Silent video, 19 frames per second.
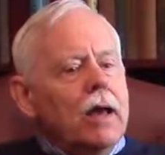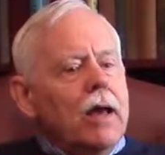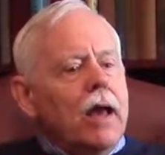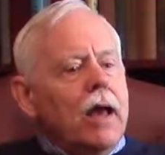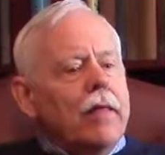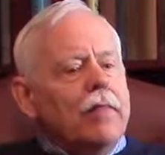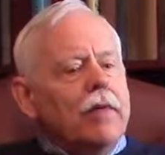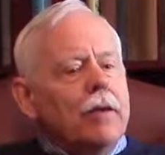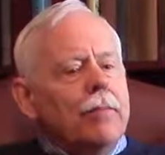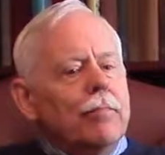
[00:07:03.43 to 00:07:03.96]

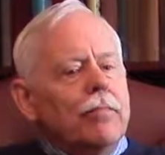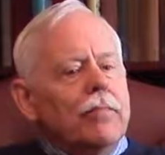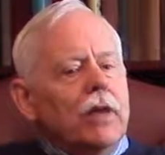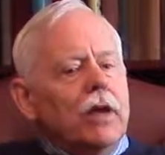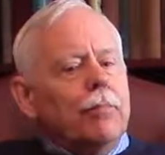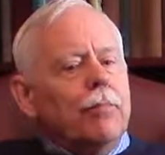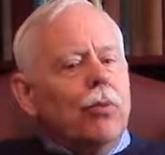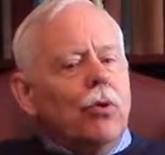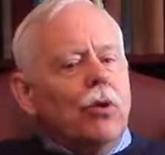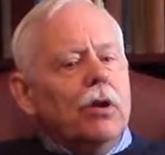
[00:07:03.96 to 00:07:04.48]
And they
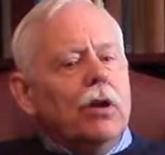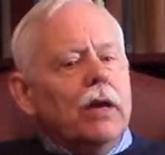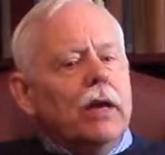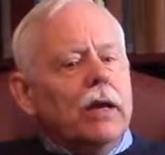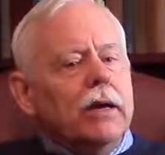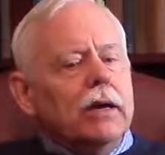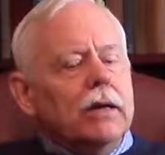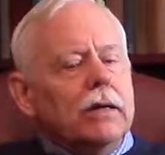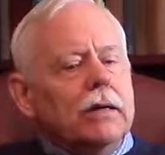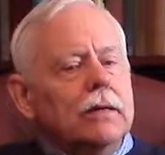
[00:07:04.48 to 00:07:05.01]
bought
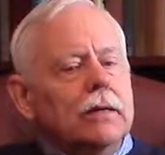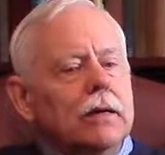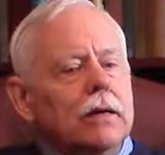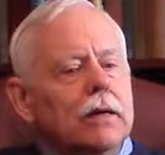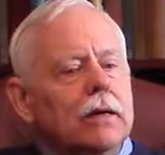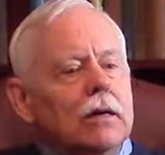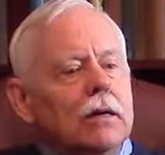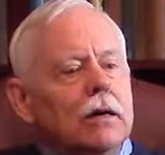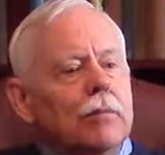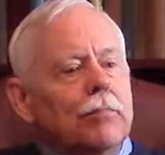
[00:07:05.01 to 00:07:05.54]
a
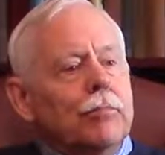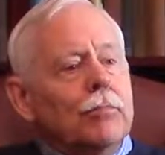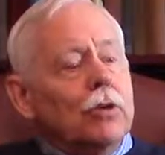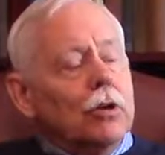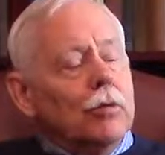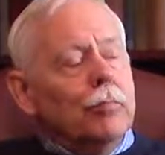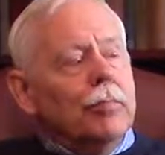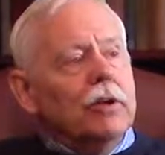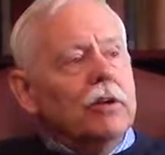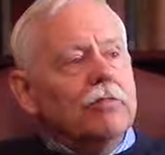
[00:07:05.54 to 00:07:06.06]

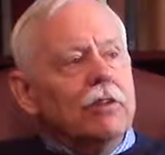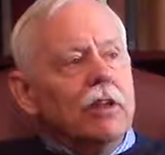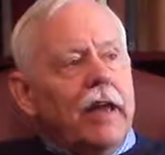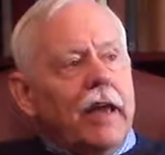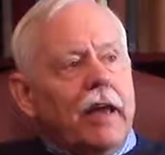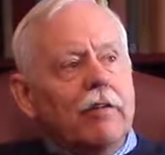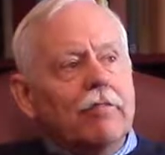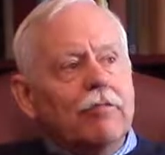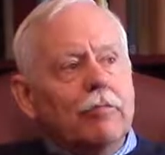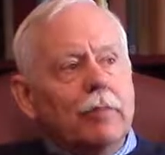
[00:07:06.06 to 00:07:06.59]
little bit of
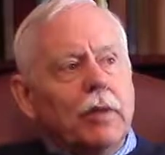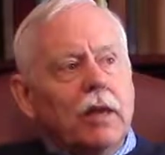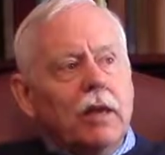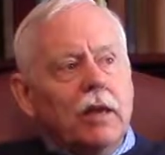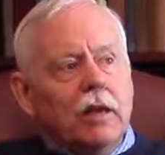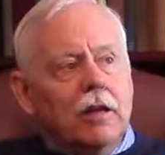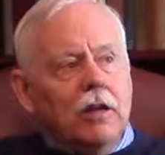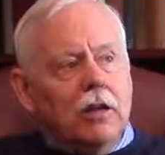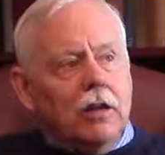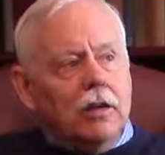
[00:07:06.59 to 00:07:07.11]
land from the
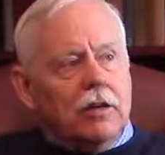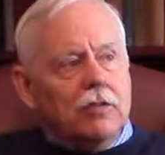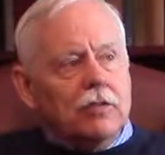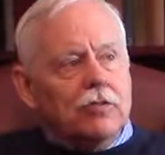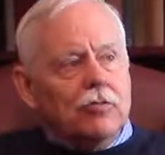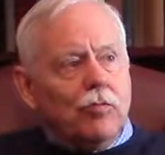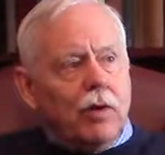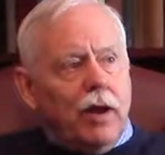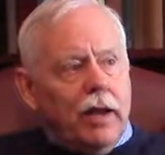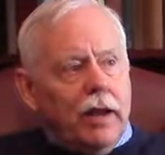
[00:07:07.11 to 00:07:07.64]
Indians
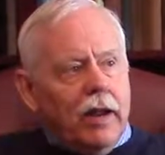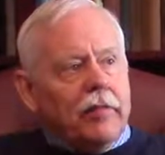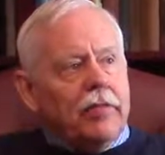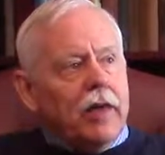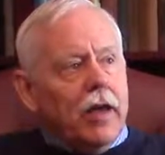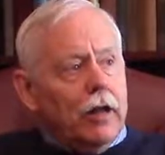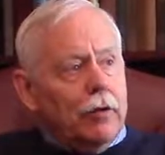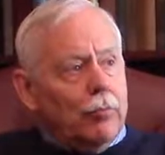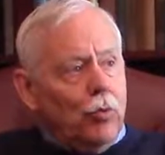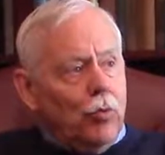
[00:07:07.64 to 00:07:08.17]
right at
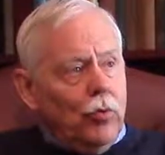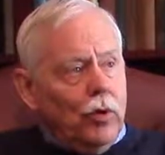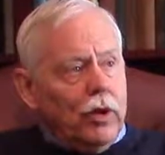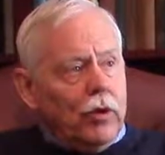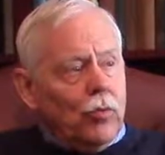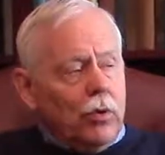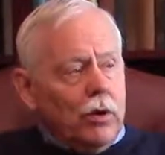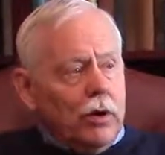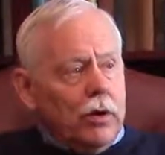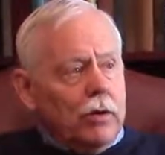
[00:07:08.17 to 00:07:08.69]
that point
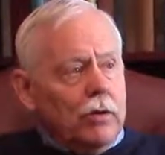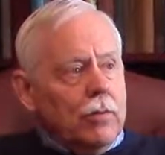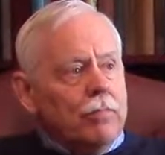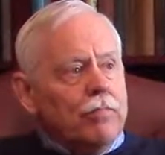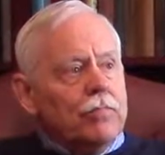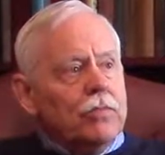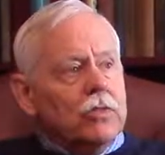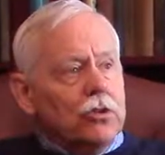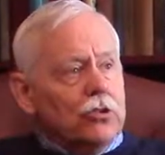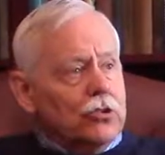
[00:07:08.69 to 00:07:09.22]
where
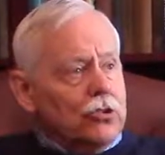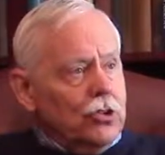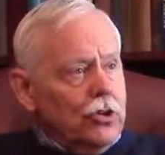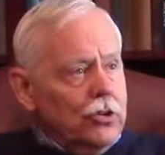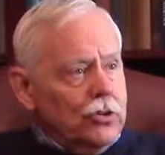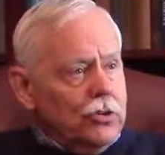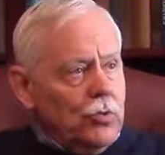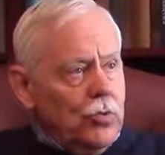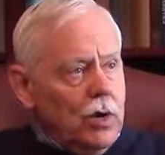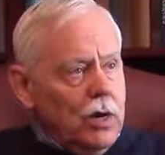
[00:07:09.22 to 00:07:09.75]
the
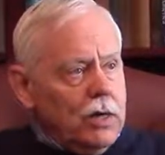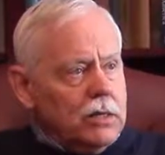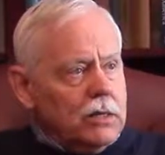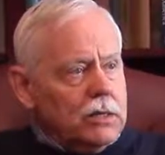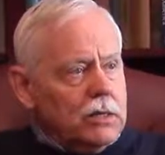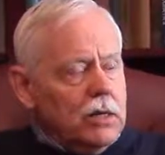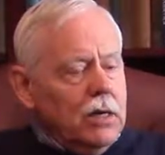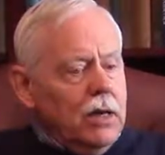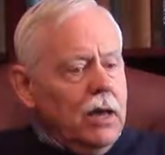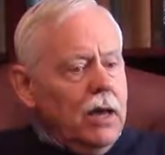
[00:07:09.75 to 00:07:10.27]
church was,
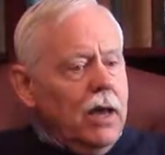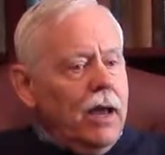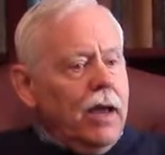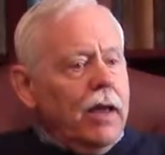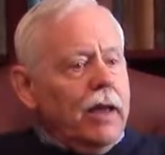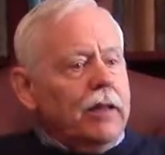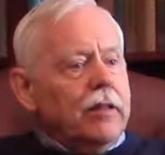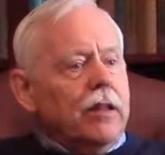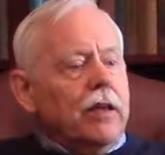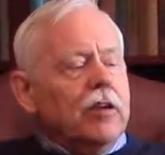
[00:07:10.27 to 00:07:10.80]

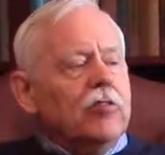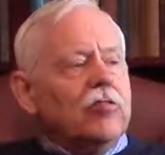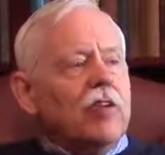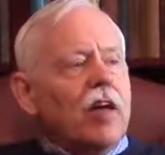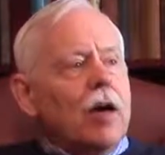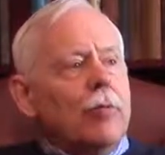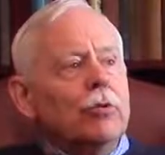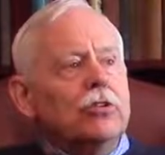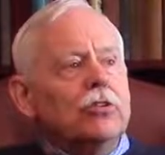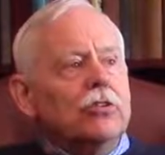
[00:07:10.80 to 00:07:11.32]
and they
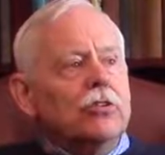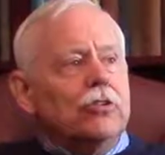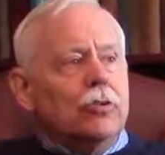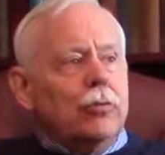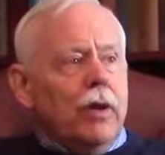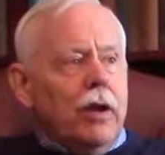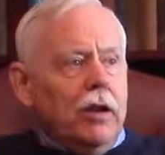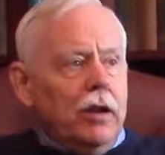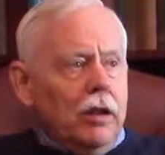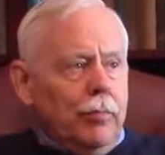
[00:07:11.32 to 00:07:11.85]
established a
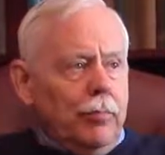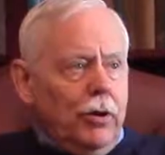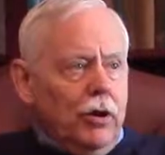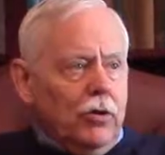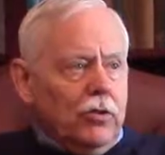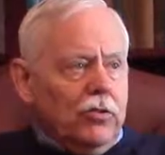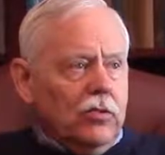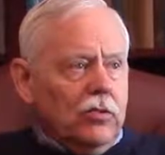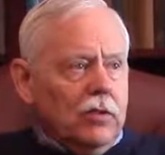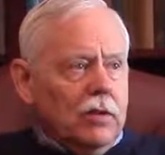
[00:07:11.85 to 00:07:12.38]
trading
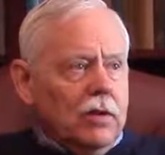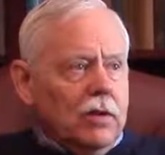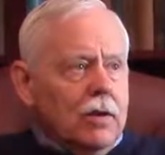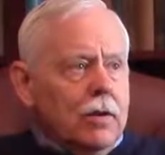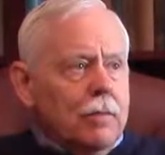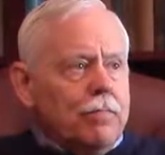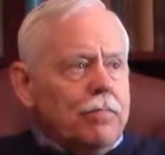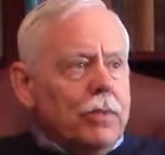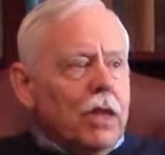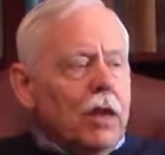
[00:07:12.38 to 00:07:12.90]
post
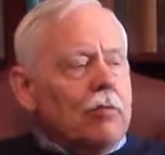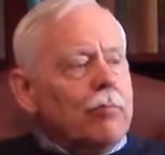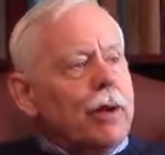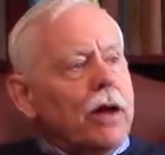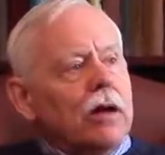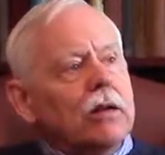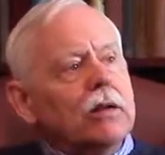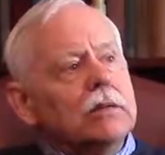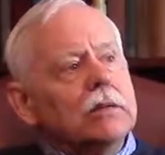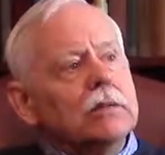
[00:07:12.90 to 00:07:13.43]

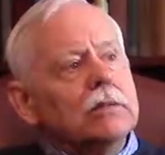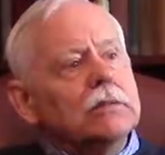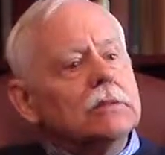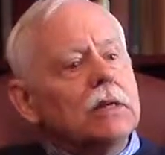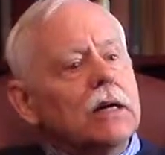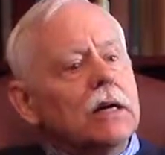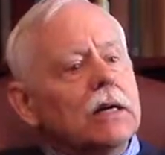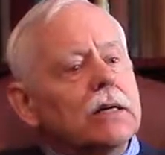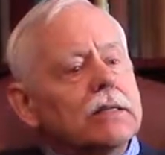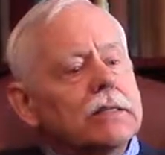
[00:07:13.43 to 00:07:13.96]
about
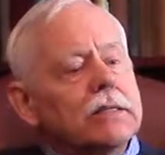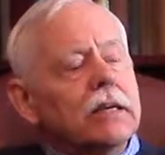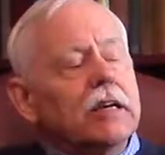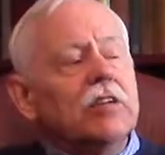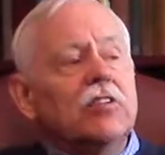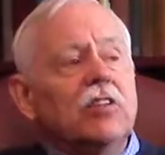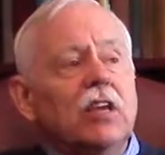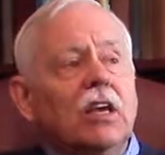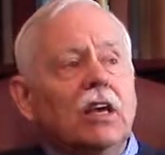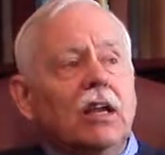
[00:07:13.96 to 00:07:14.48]

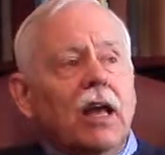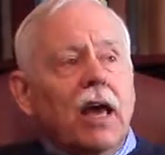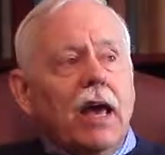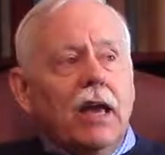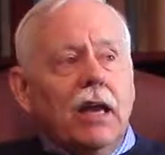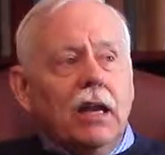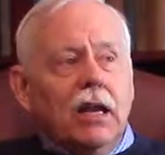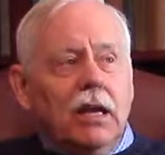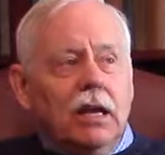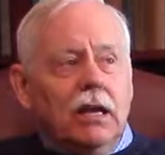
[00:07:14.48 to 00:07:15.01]

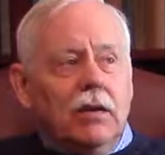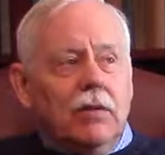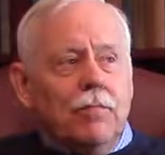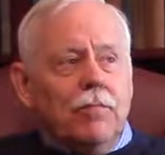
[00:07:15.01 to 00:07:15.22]
1680.